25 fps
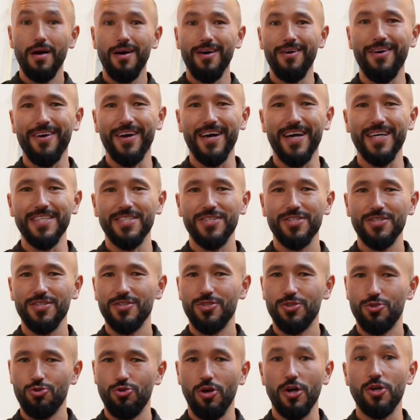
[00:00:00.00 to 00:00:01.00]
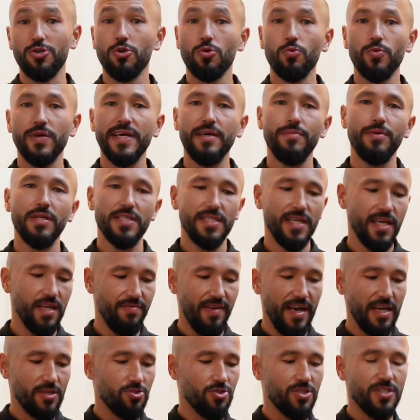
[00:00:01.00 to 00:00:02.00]
All right, guys, structural rehabilitative
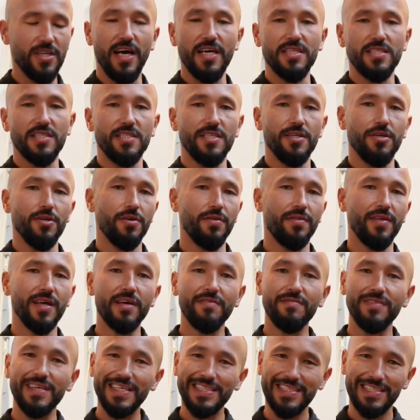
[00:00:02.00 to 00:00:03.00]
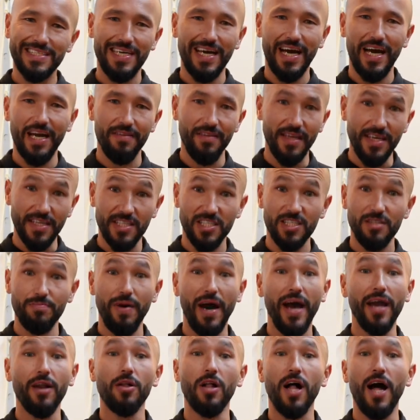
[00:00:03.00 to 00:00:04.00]
exercises here. Think of these as kind of like
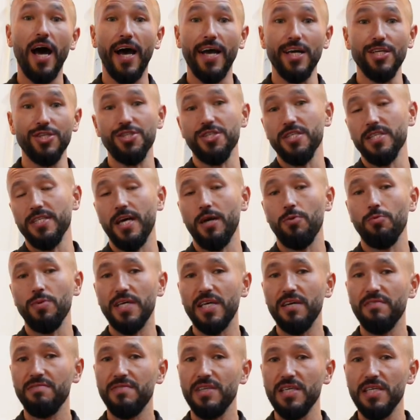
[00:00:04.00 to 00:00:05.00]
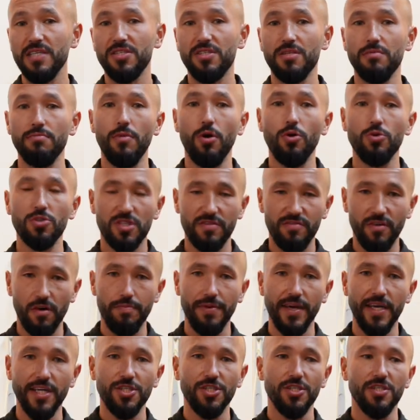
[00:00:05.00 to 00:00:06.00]
spinal hygiene. Now, we give these to most of our
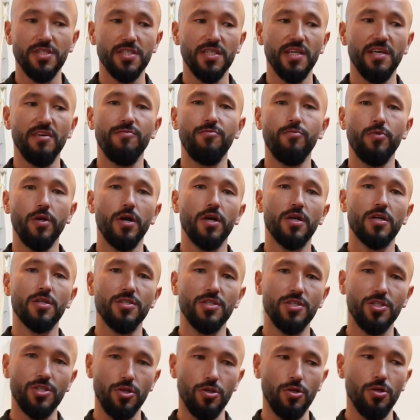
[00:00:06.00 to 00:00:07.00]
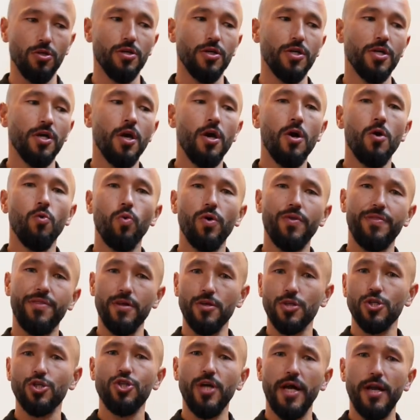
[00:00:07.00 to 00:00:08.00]
patients if we are concerned with their
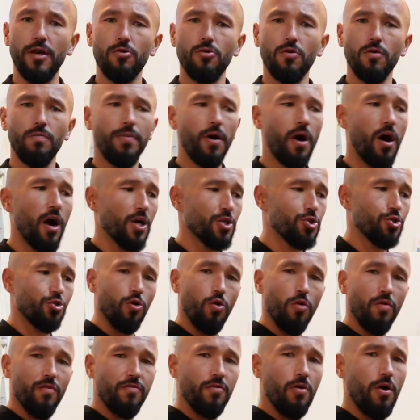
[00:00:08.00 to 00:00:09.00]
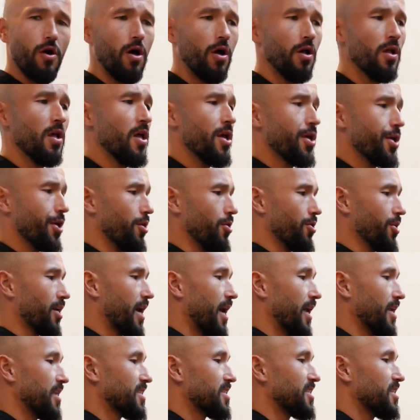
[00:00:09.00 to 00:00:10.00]
general posture. Overall, you're
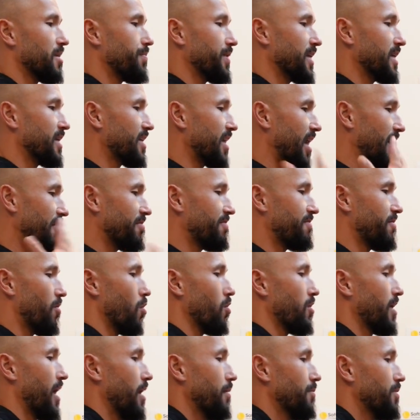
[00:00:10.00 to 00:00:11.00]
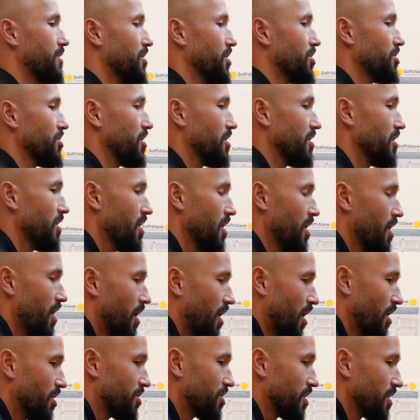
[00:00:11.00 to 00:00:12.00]
kind of slipping into that forward head position,
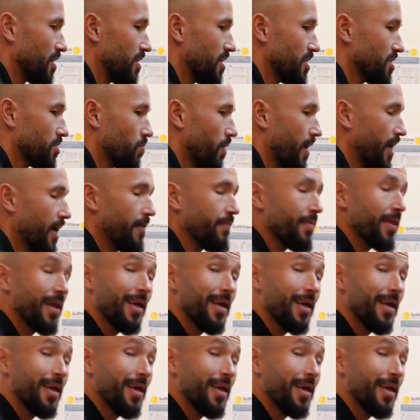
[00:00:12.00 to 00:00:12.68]
hunching this way.